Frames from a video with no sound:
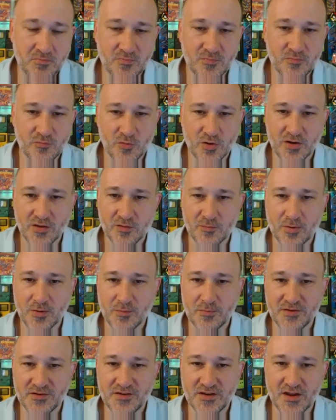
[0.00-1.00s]
regular
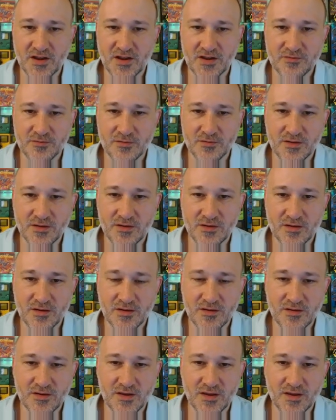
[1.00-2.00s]
purple stats, really,
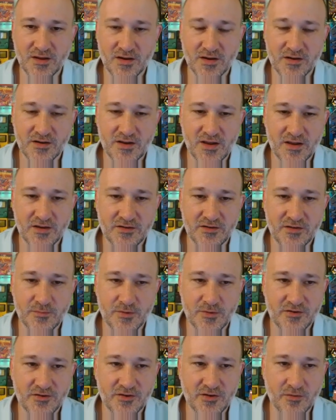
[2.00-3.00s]
again, not going to add too
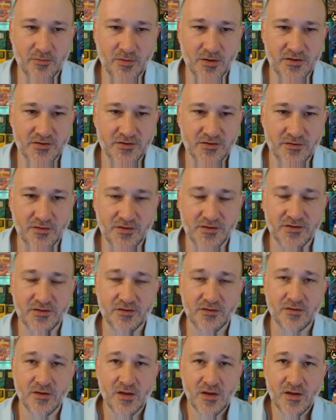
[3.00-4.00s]
much to your roster.
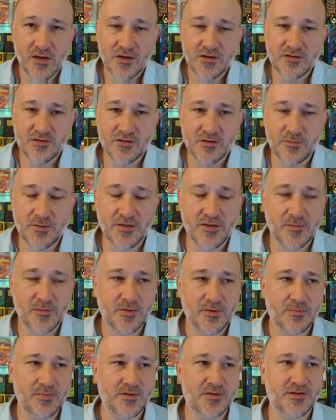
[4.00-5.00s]
Also notable that
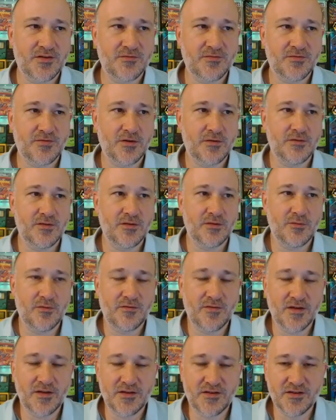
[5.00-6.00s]
purples frequently will
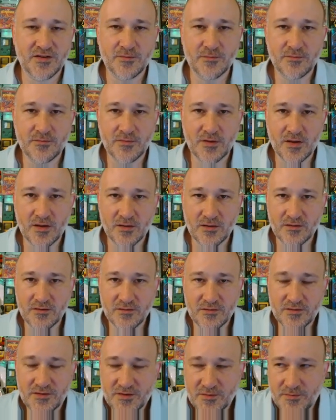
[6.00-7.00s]
find some
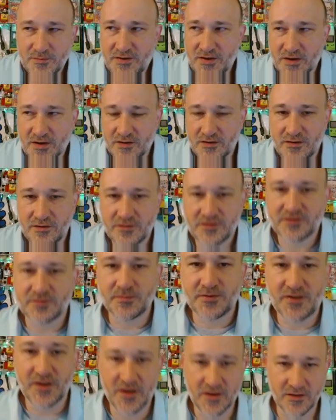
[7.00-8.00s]
second use, some
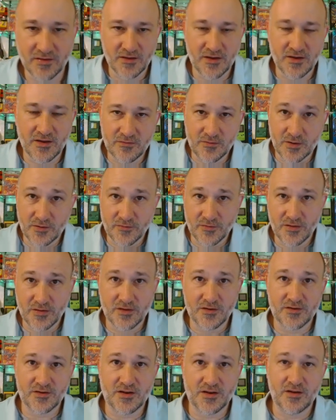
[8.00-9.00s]
second life whenever
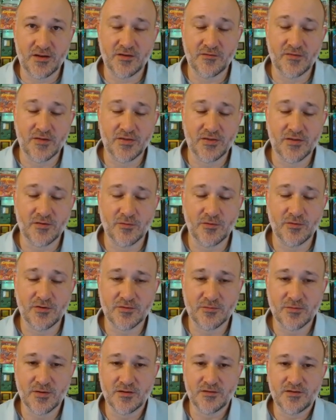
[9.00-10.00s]
there's a event that rolls
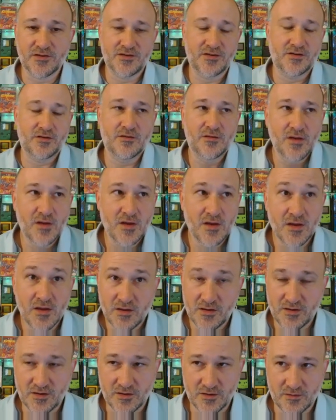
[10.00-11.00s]
around. So
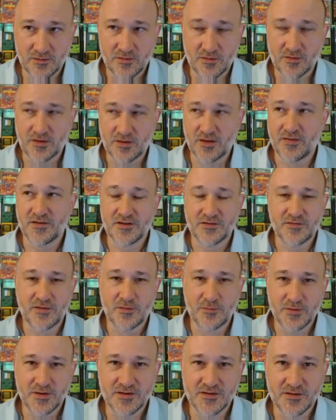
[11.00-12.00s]
okay, this event
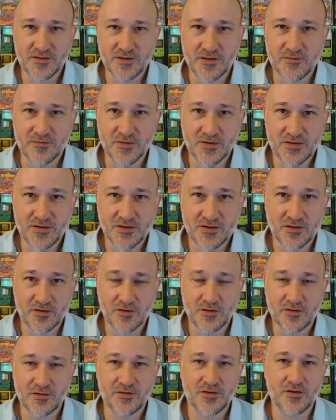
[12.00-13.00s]
we get to unfreeze all our
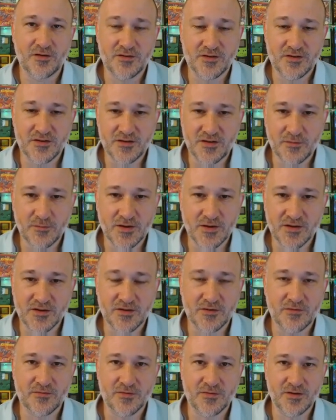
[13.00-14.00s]
Odos, and then we get to
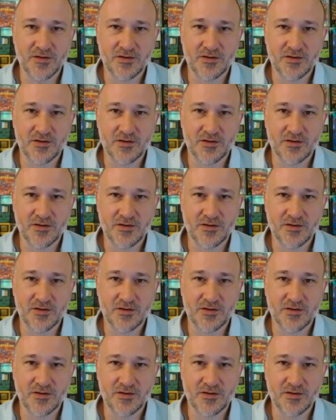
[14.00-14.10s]
unfreeze